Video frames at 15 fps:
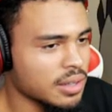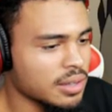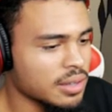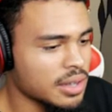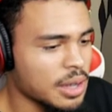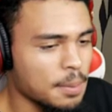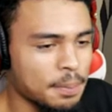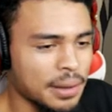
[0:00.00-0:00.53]

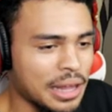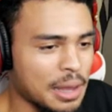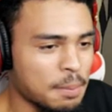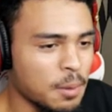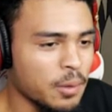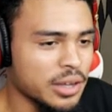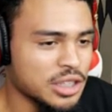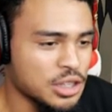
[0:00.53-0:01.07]
He a
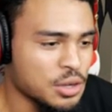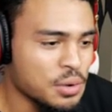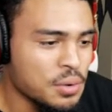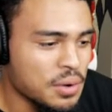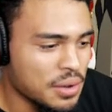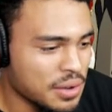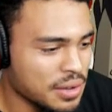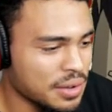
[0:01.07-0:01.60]
playboy too?
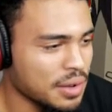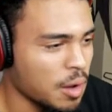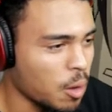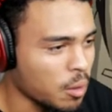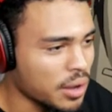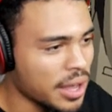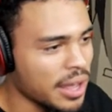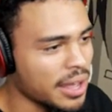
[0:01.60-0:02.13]

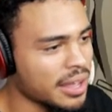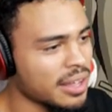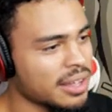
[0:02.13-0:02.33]
Okay.